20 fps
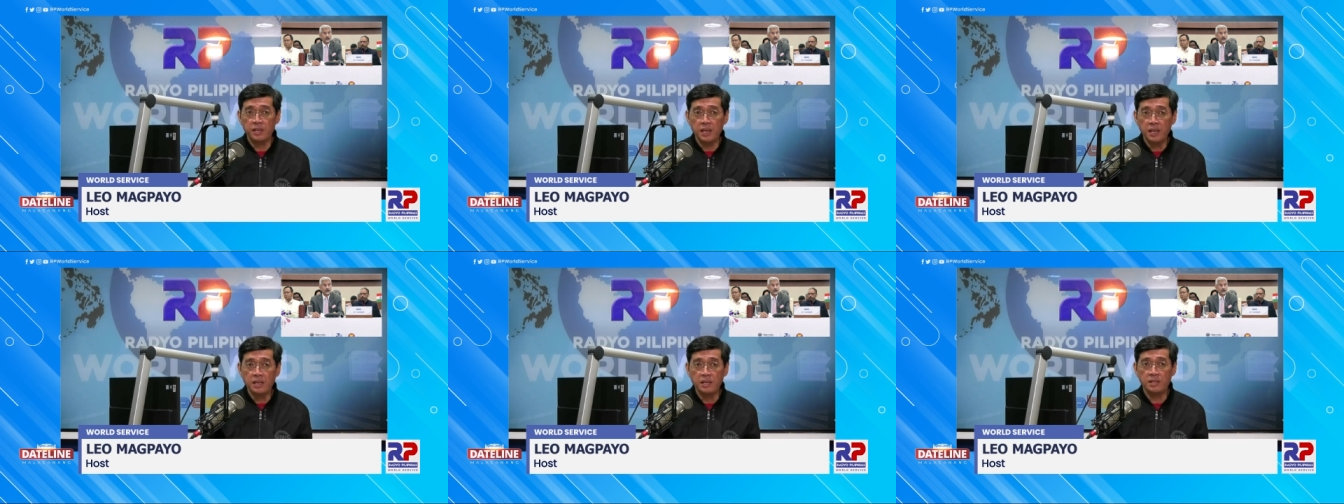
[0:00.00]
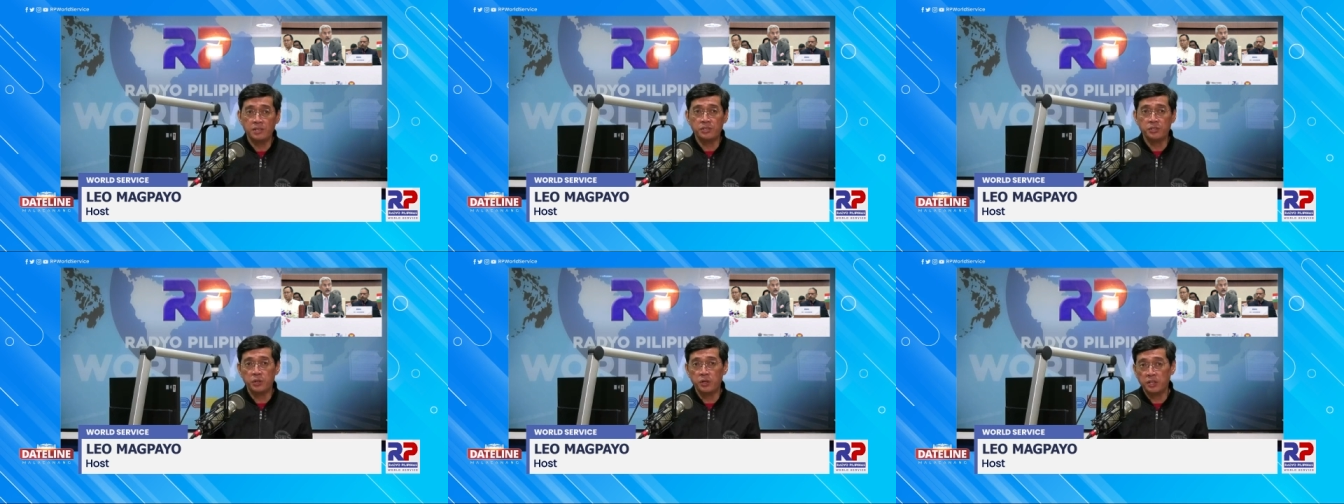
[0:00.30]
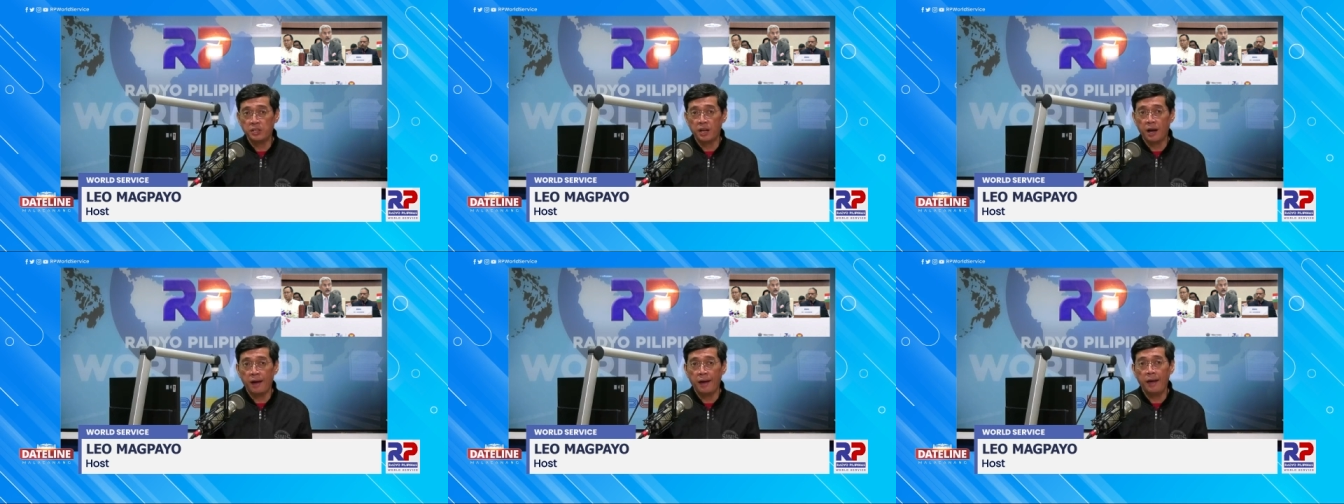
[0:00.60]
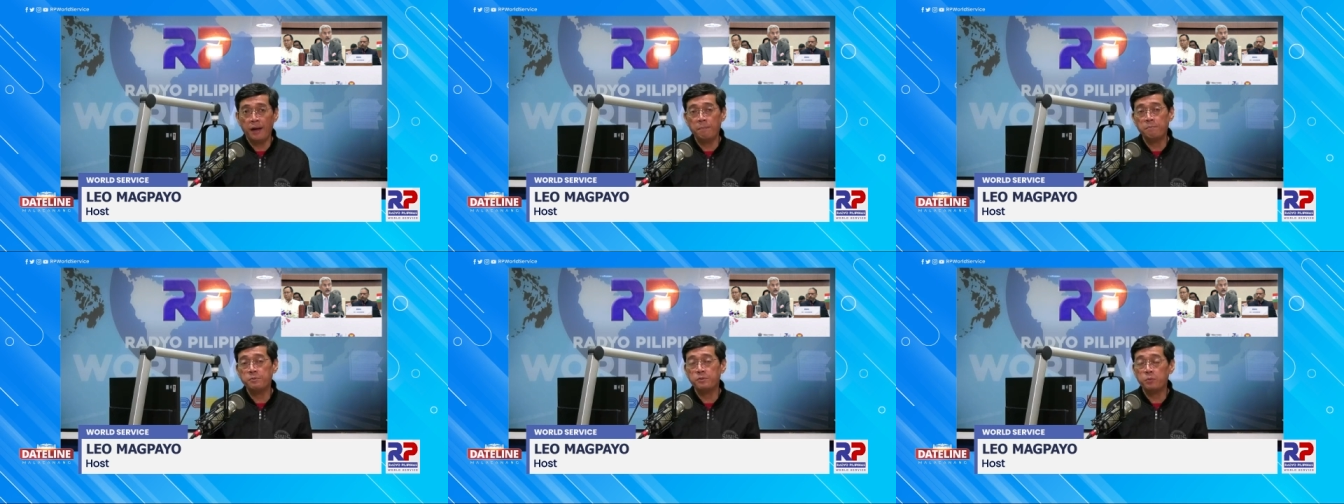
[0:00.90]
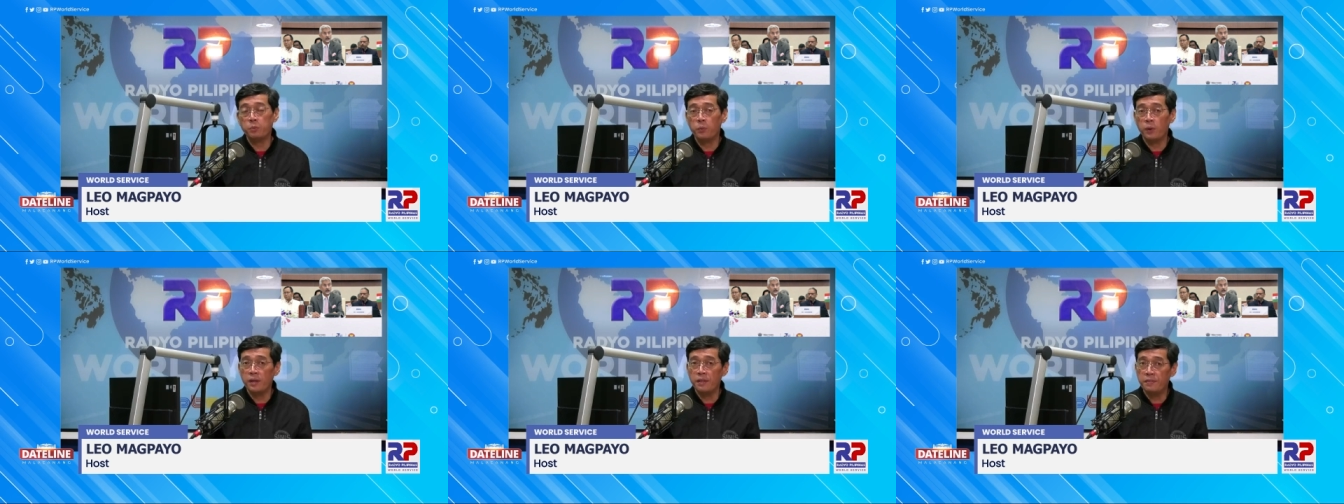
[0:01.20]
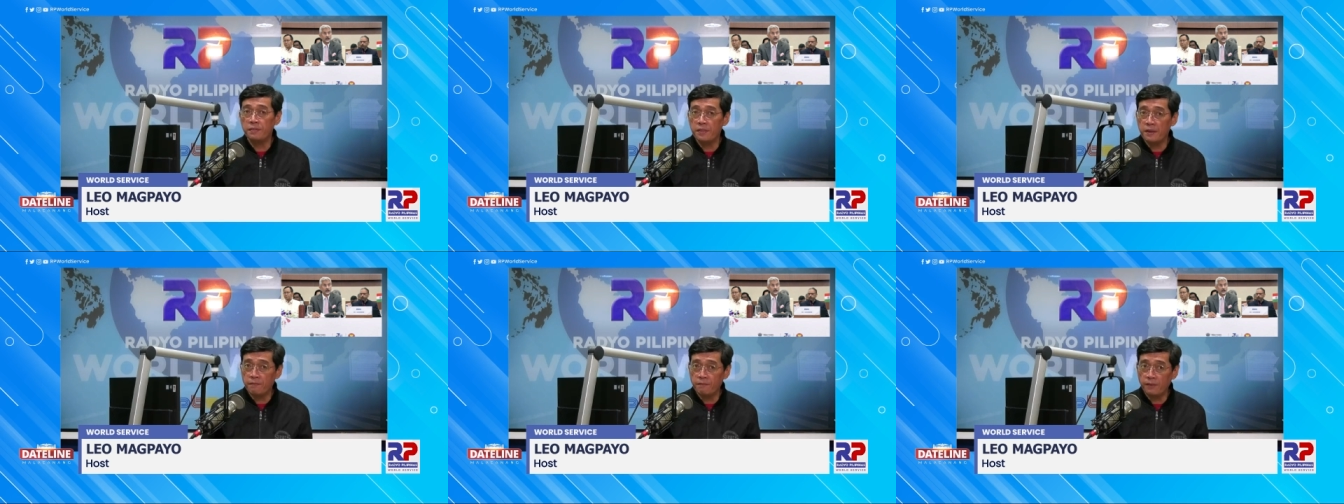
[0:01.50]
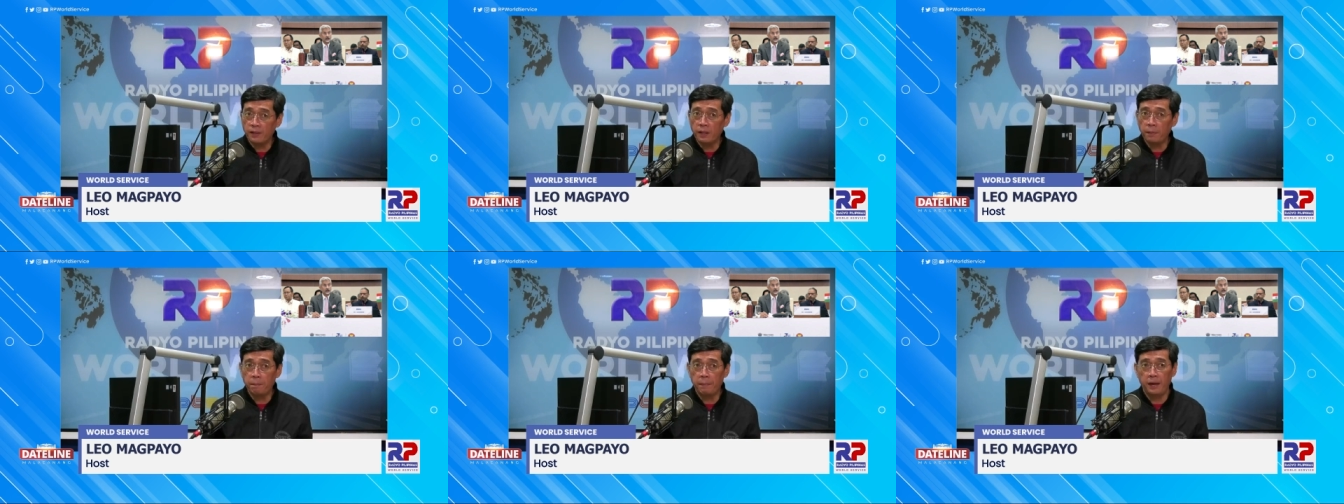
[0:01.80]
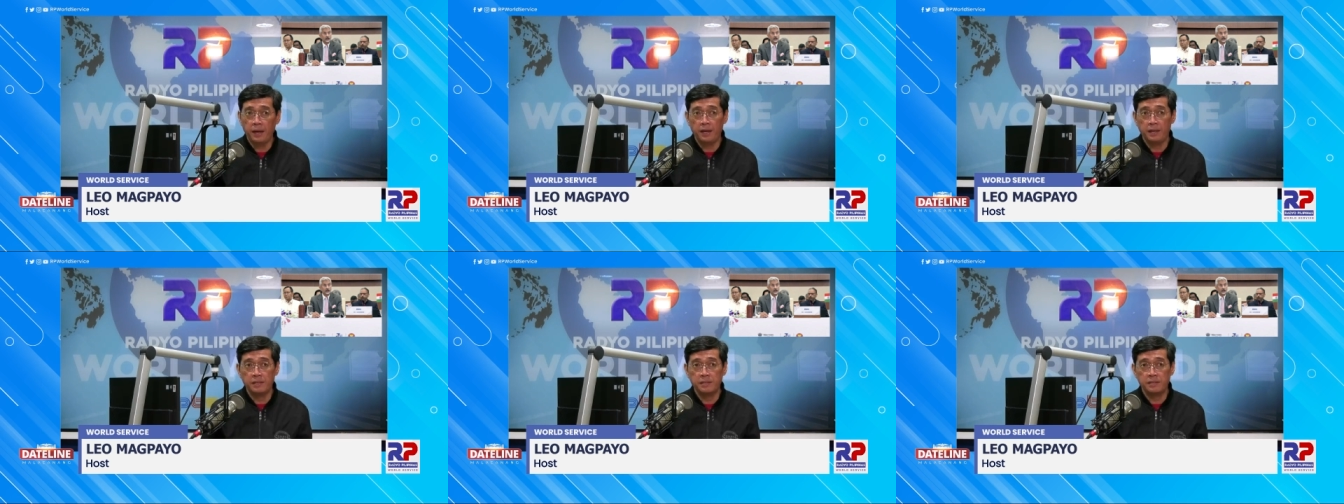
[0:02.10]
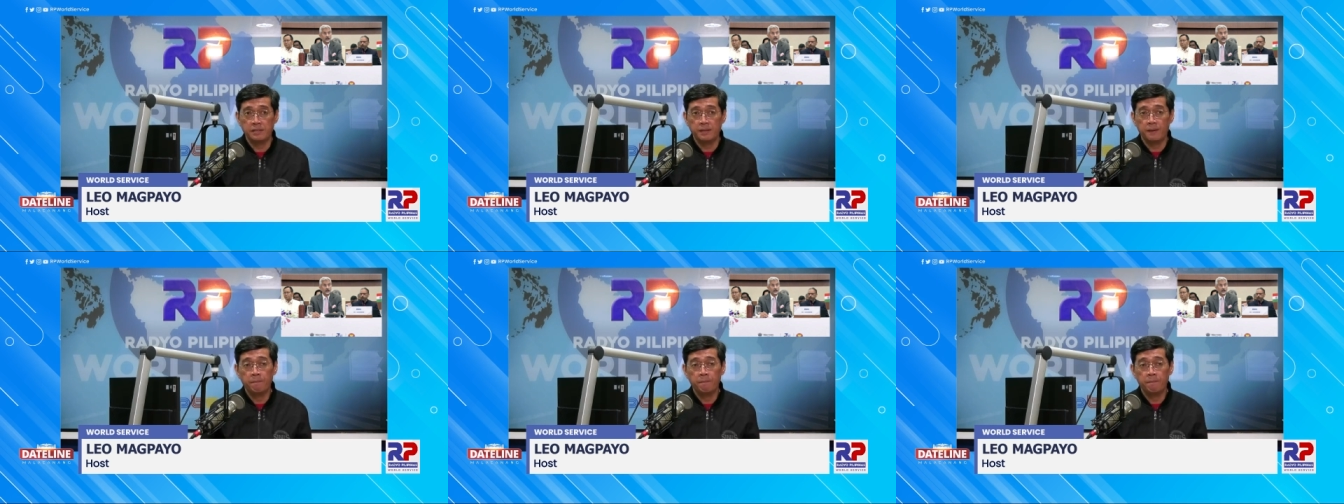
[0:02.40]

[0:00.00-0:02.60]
industry tie-ups with the Philippines.